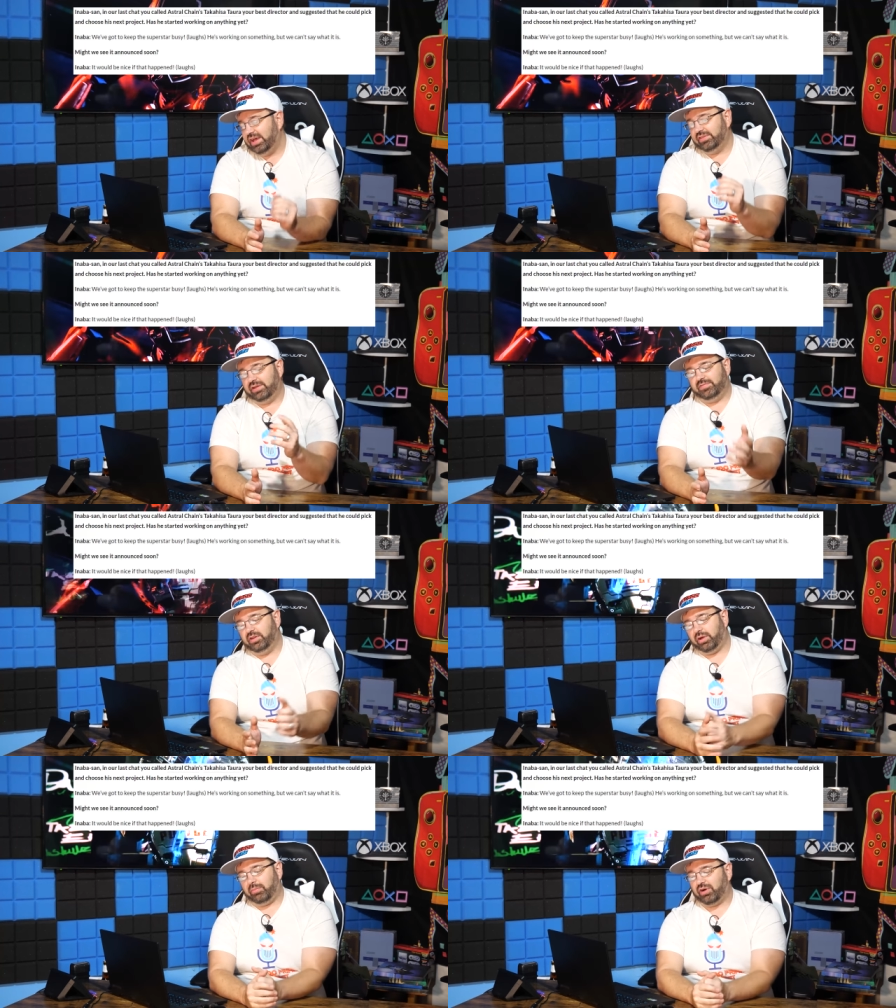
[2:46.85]
And then
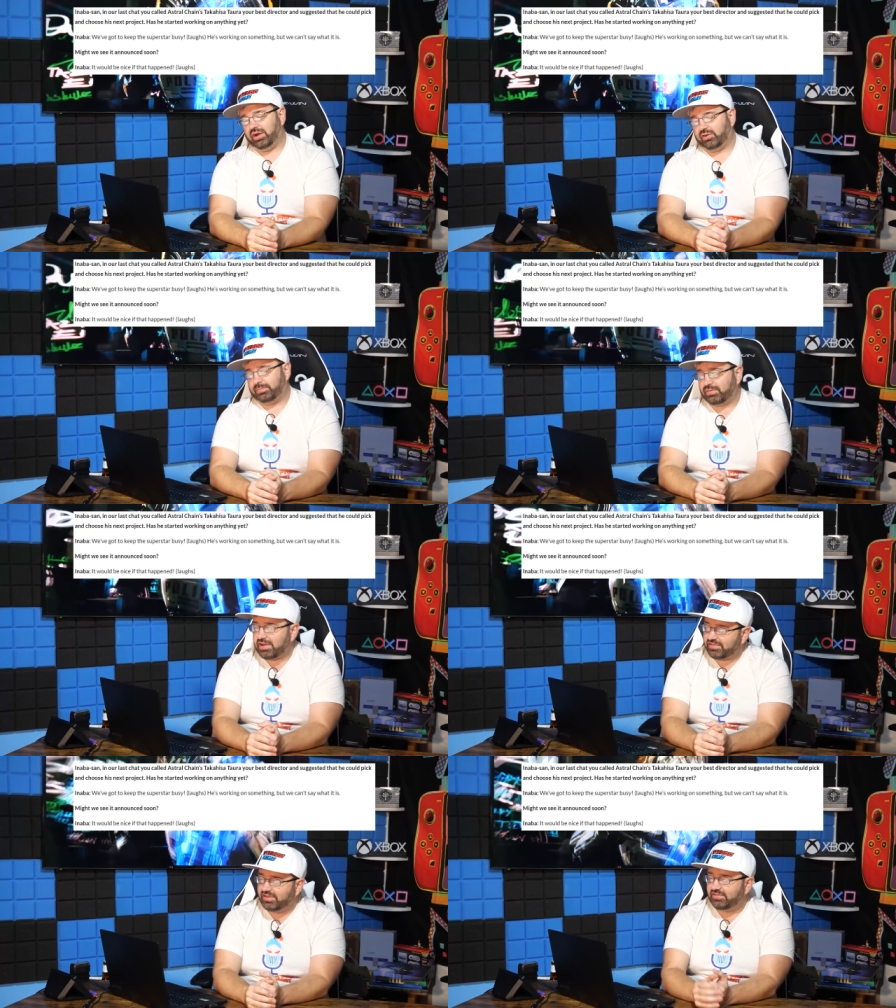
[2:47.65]
Video Game Chronicle
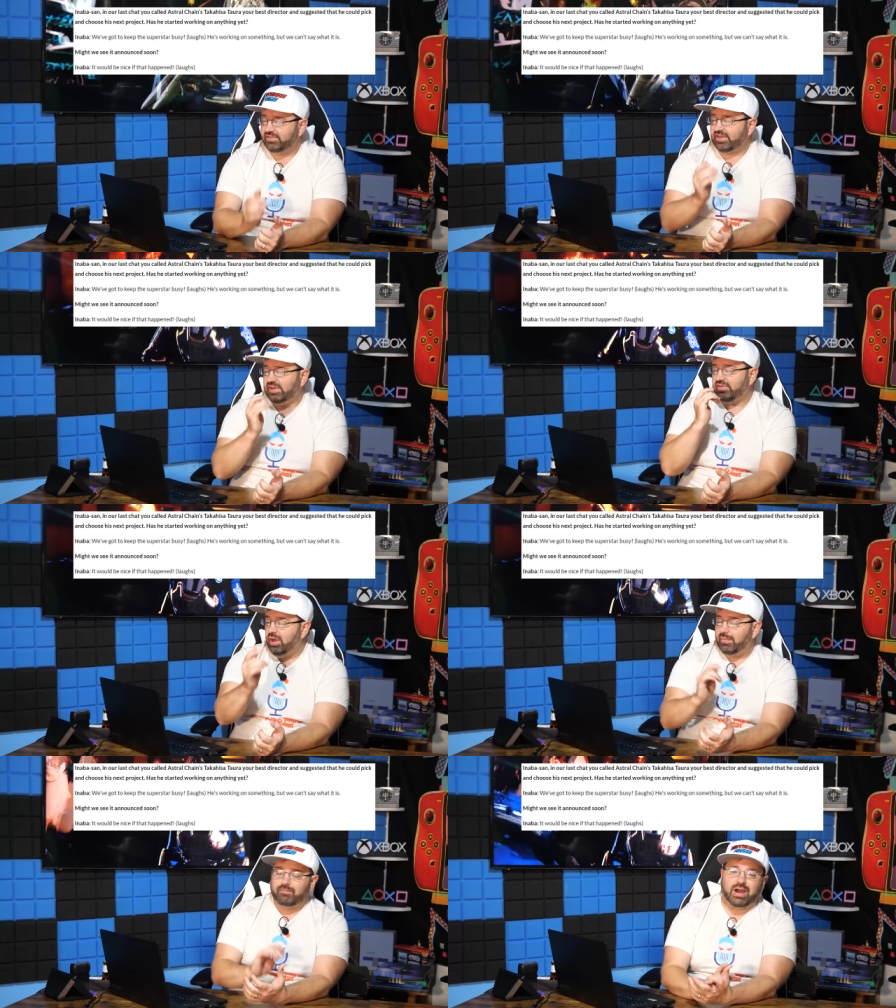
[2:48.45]
presses and says,
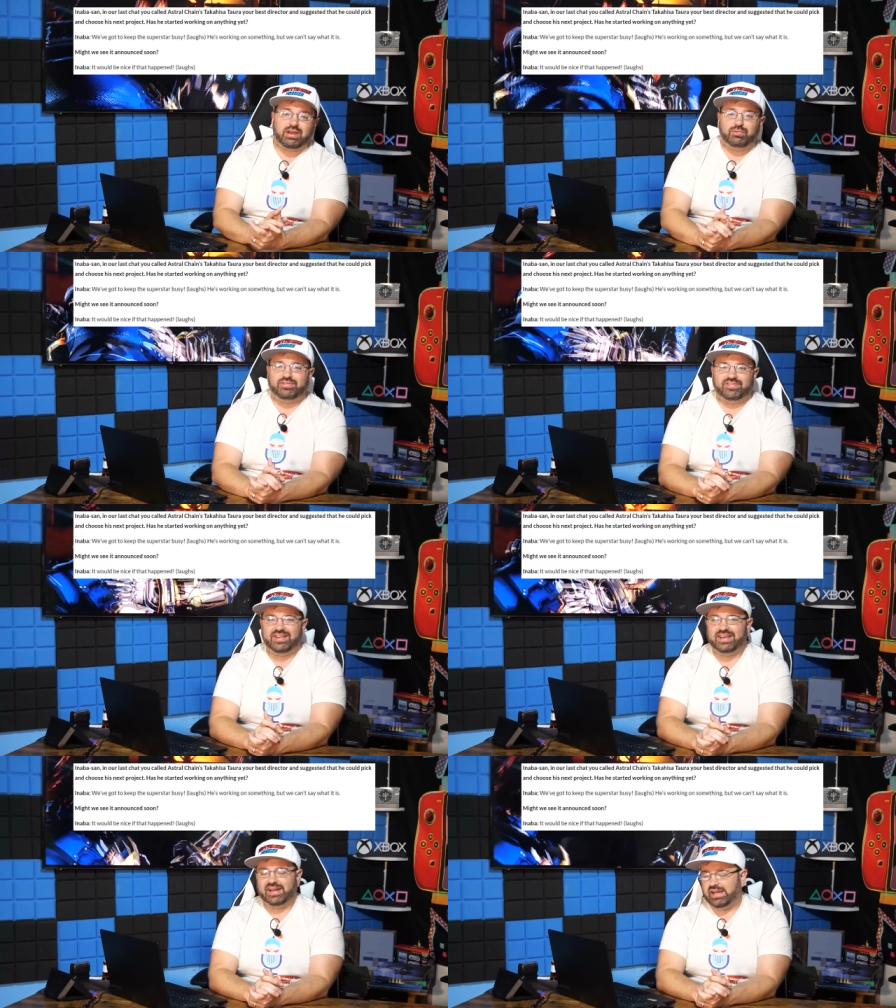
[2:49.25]
"Might we
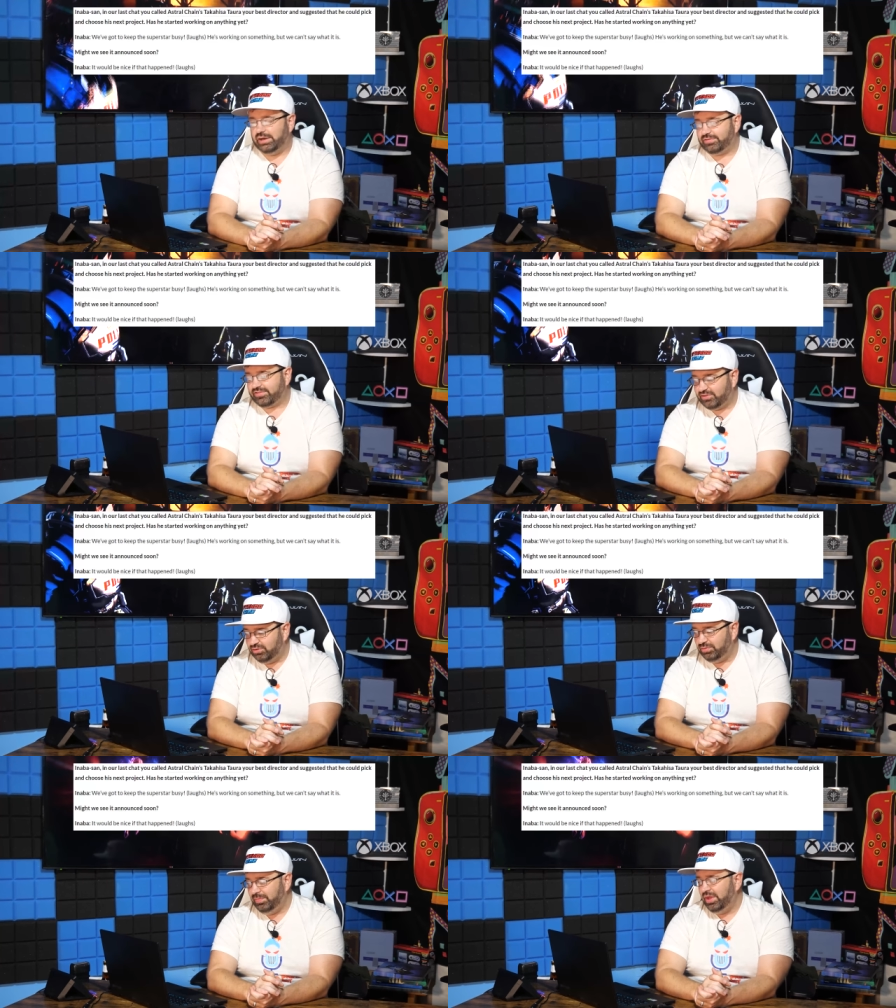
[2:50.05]
see it announced
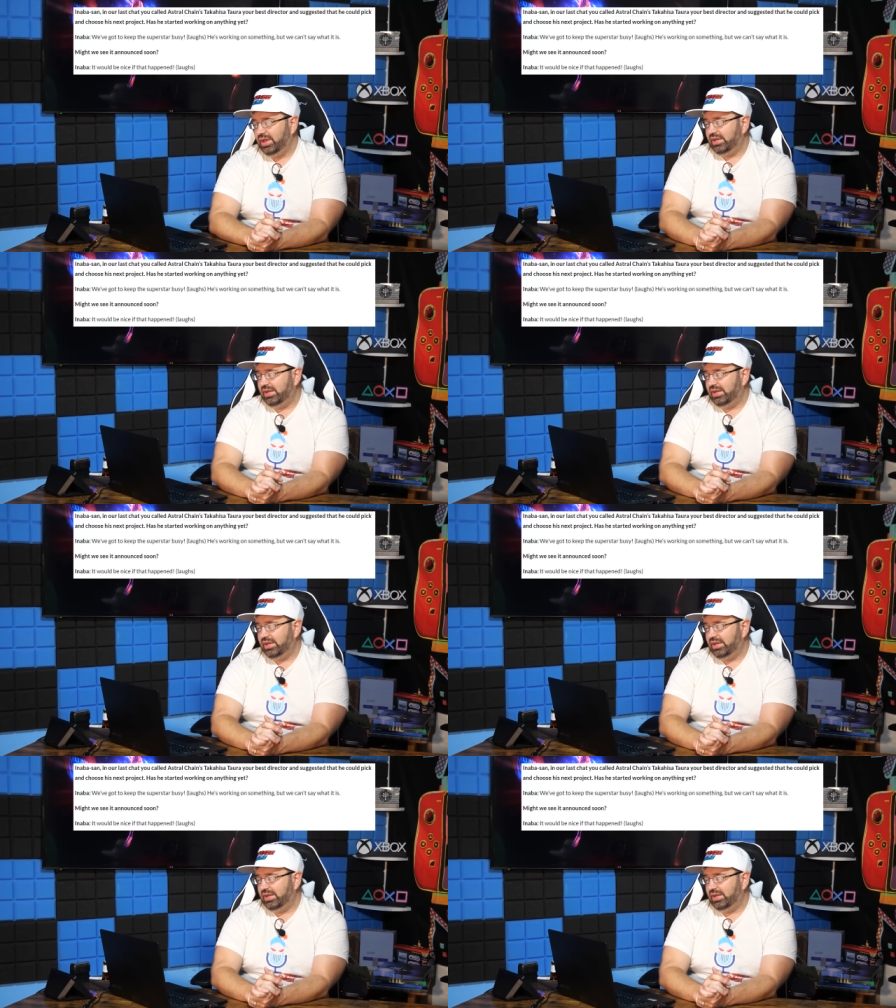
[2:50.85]
soon?"